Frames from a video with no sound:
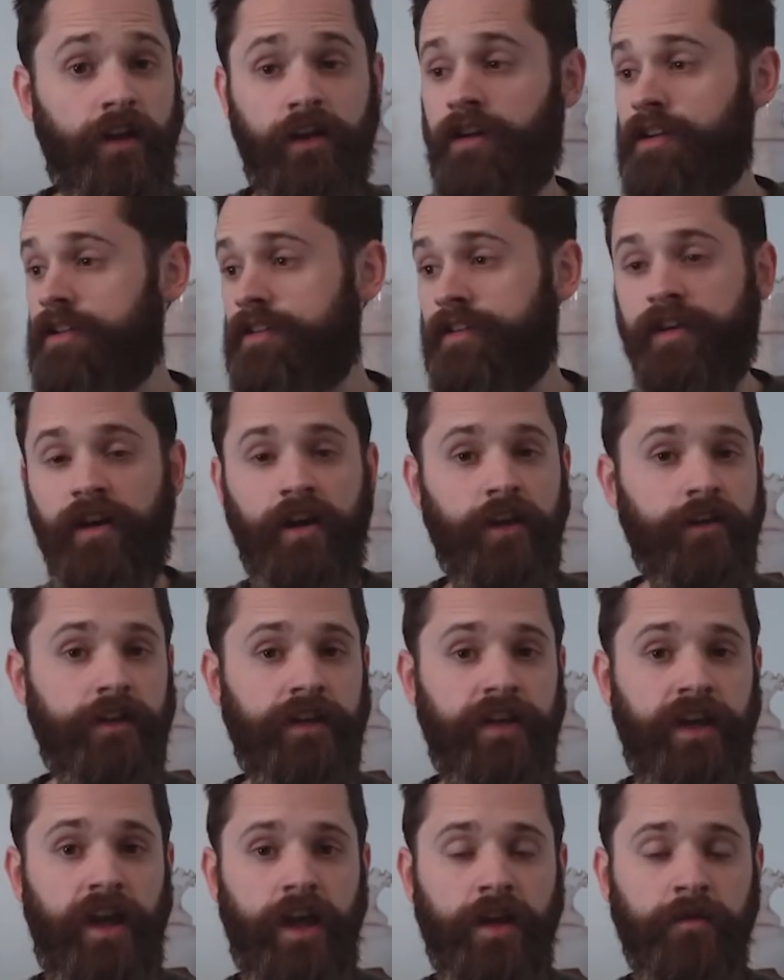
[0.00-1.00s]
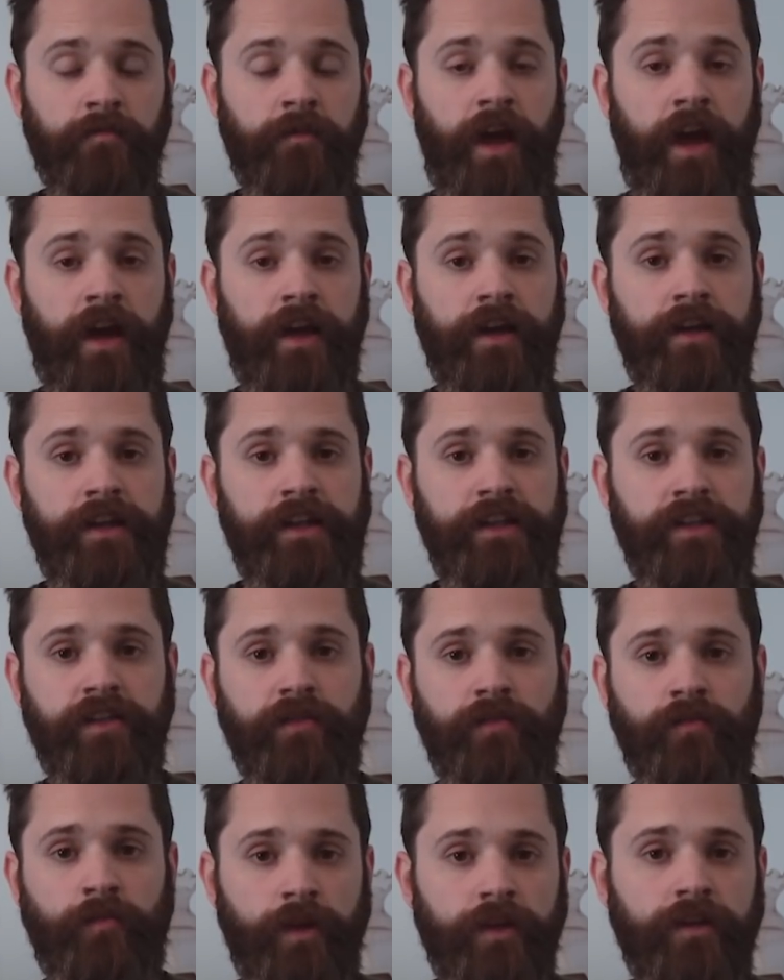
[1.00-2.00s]
Ugly game, and
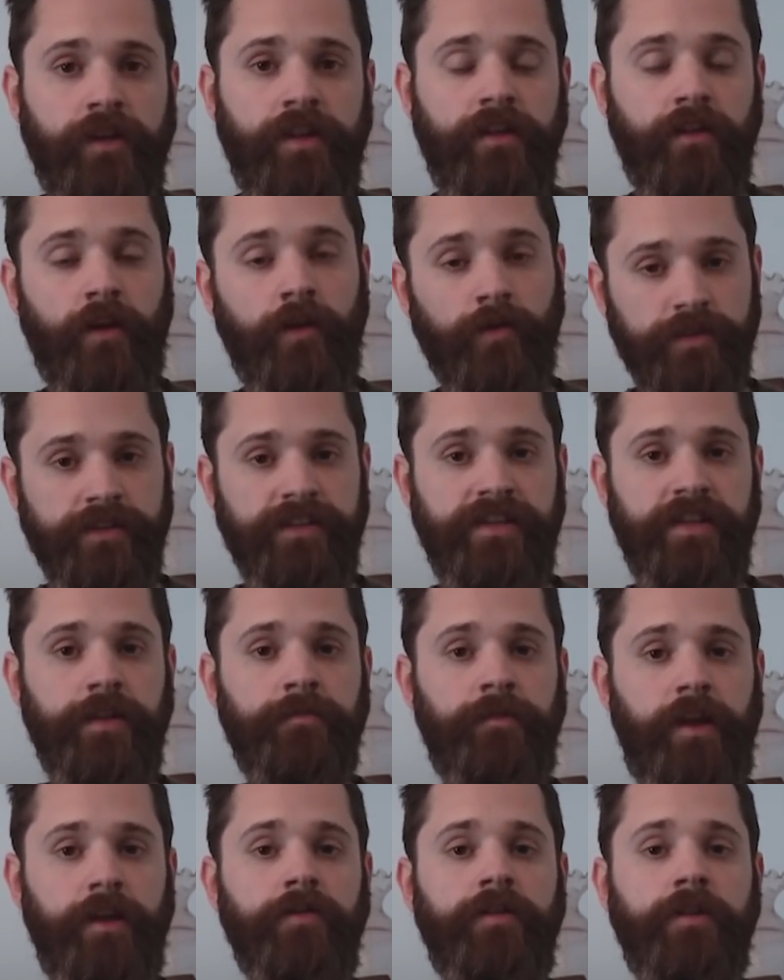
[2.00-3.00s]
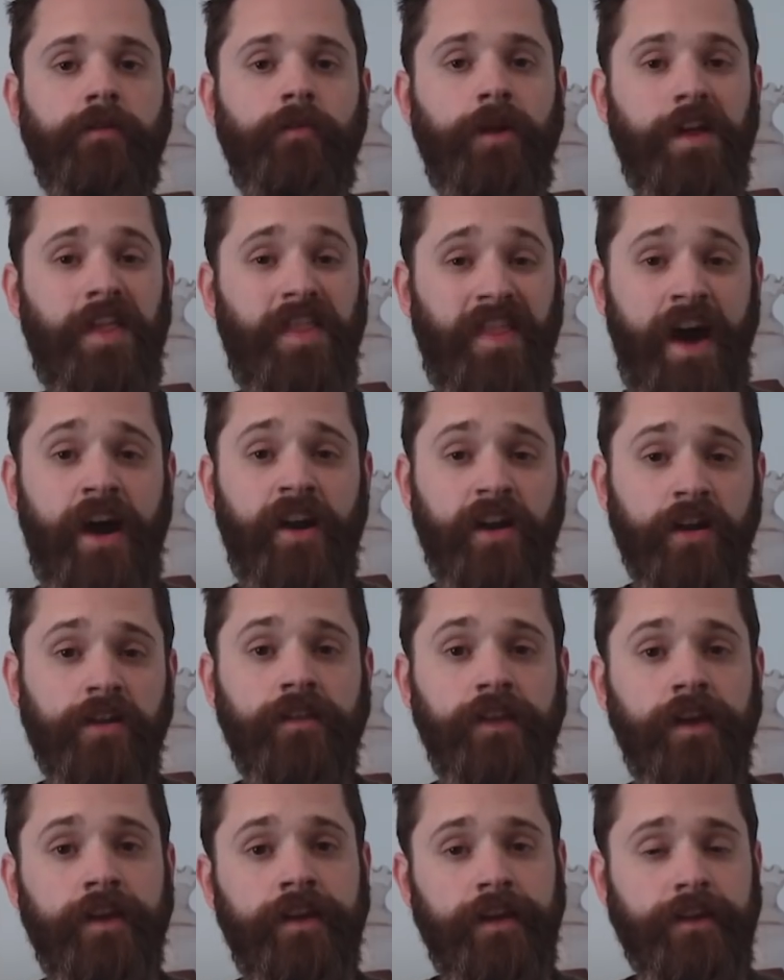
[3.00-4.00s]
really the only team that you can win that
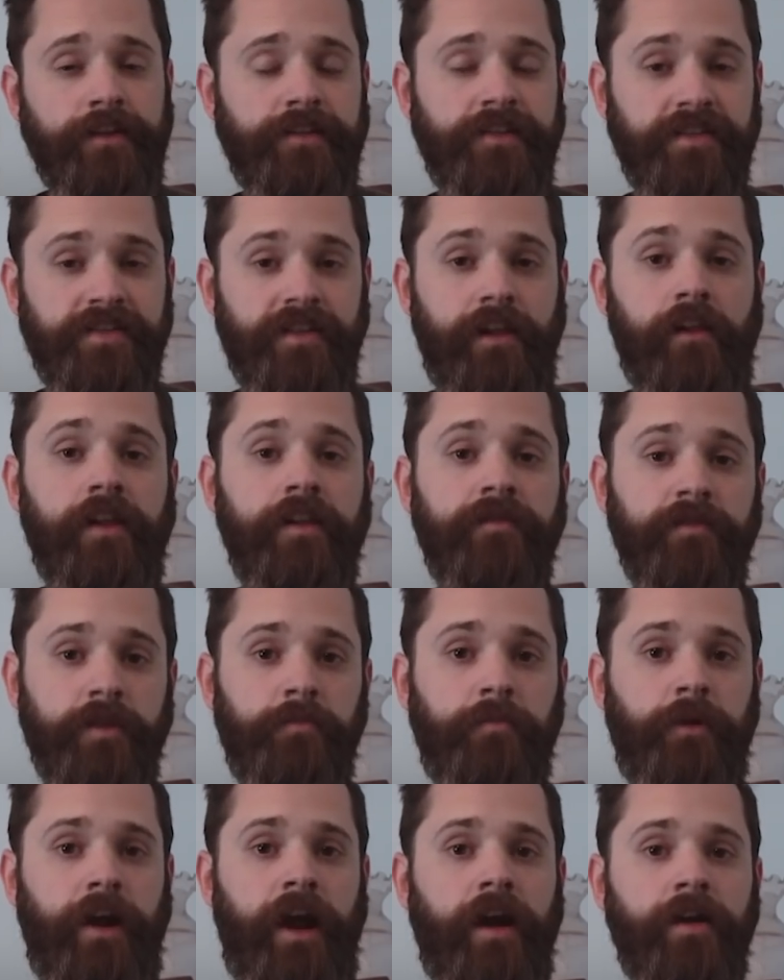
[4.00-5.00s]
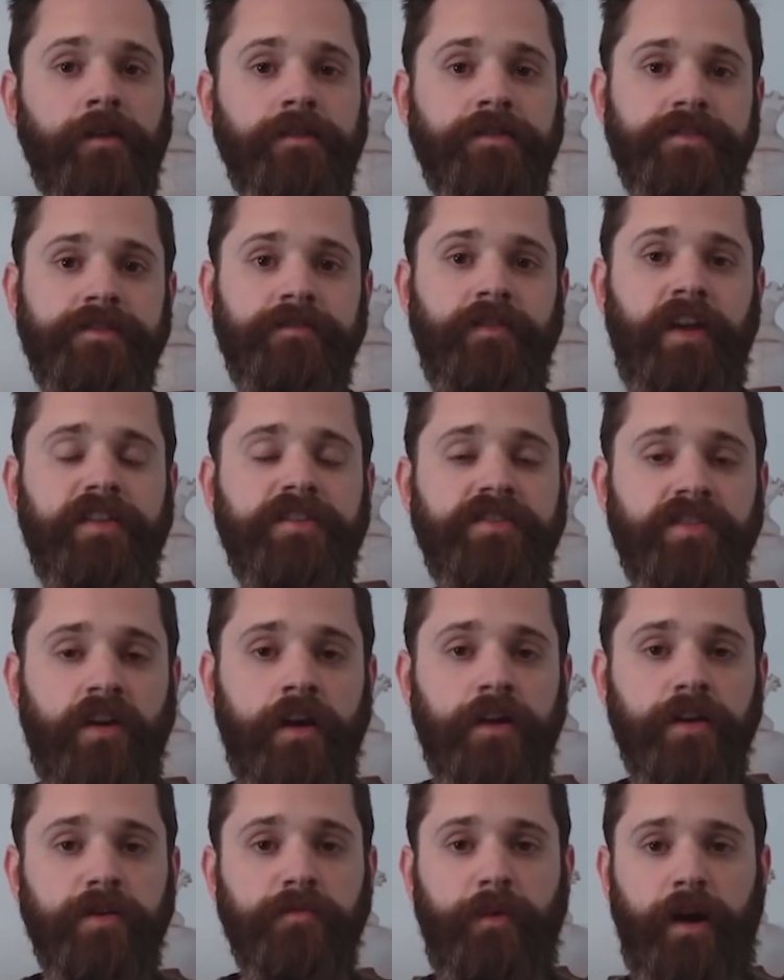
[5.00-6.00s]
ugly against is the Cleveland Browns. And
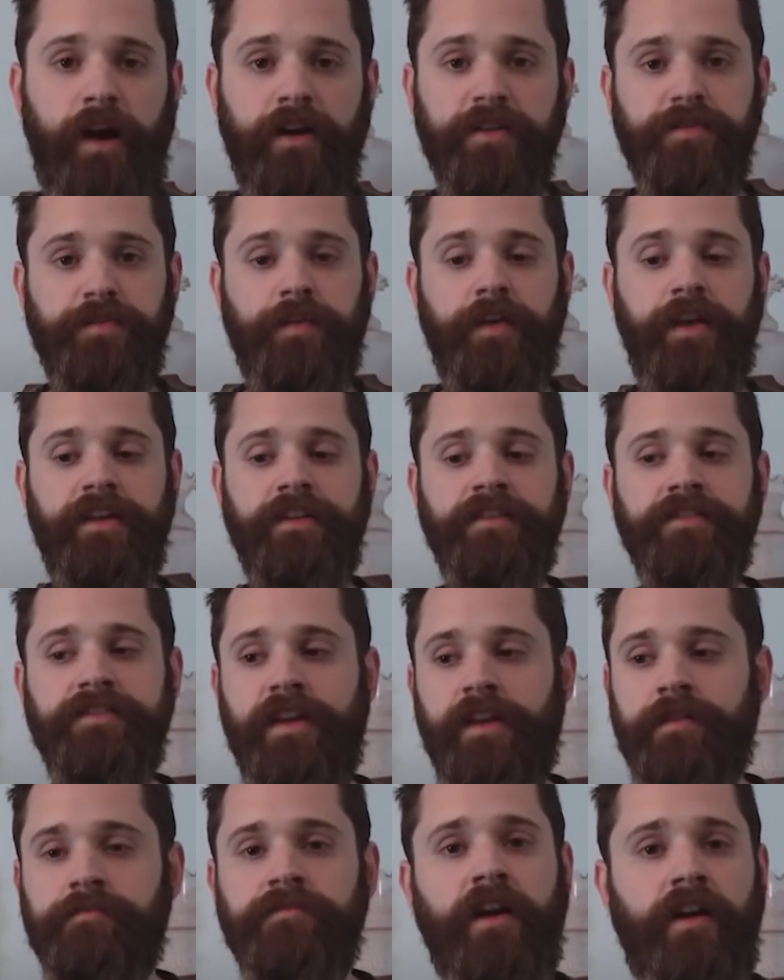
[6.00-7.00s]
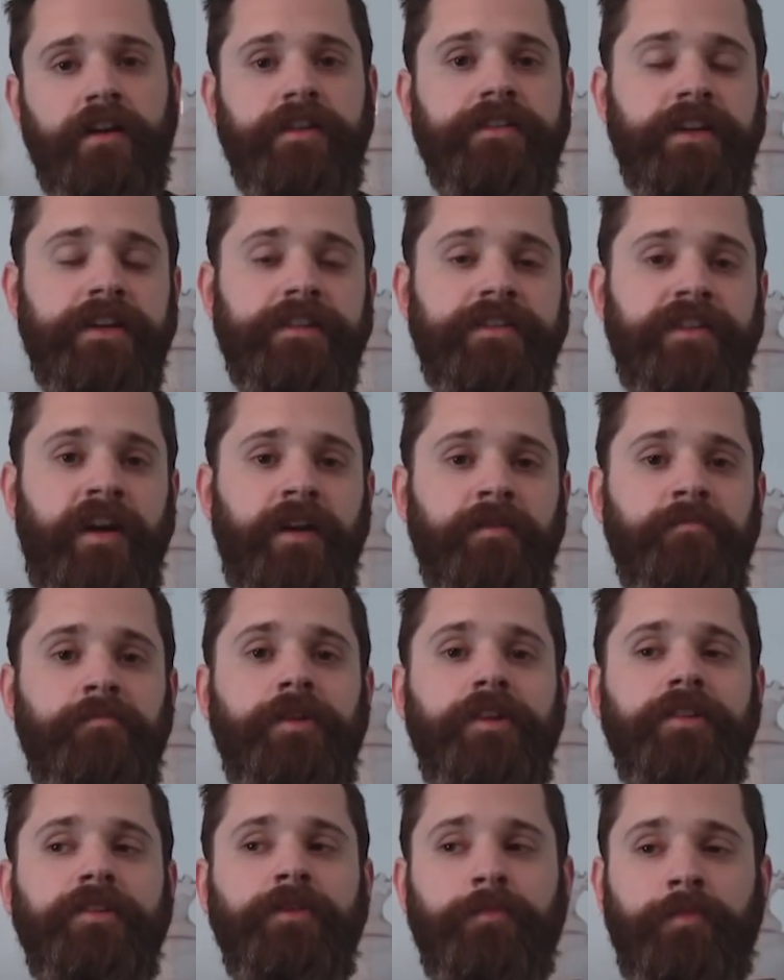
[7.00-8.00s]
sorry to you Browns fans that I'm talking like that,
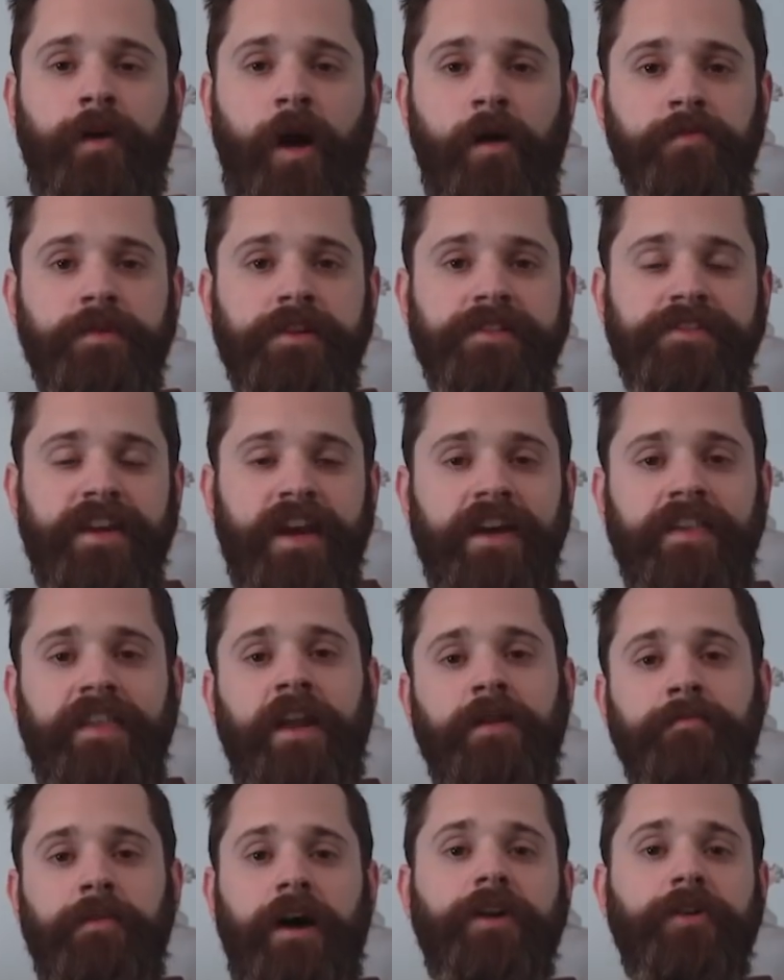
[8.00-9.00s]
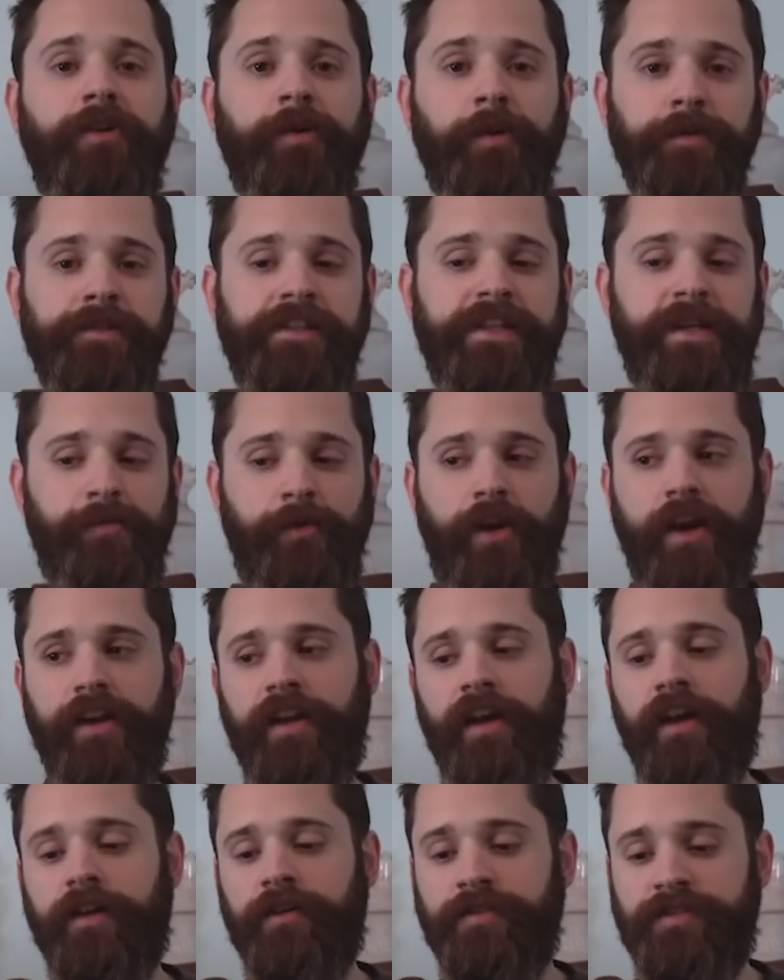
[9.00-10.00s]
but you're probably saying that about your own team right
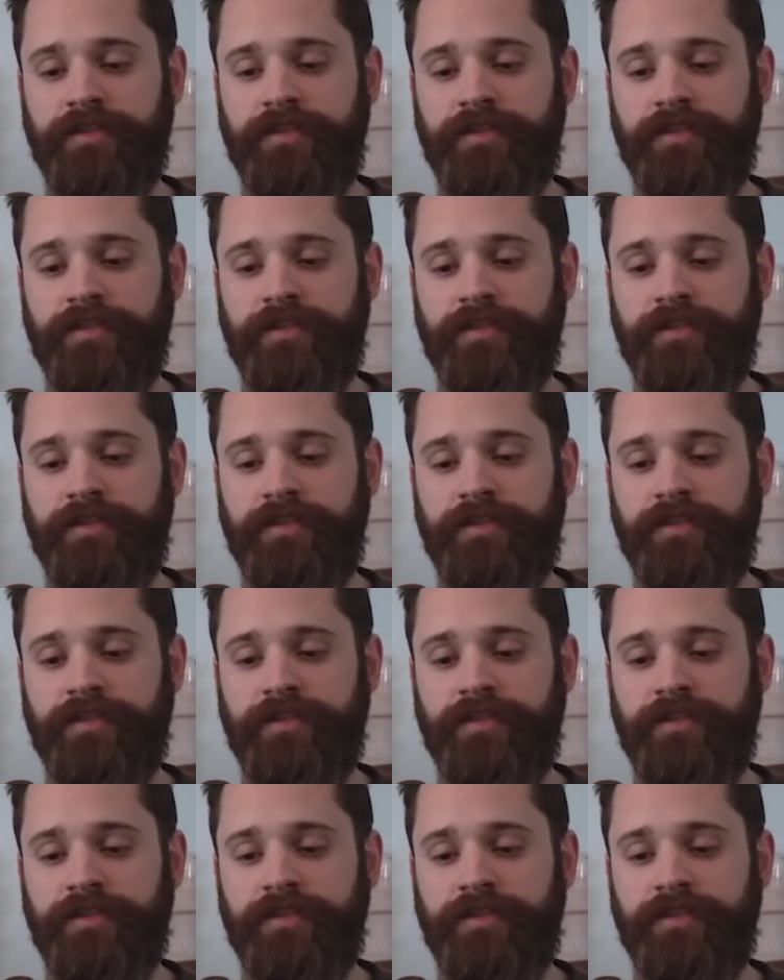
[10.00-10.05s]
now.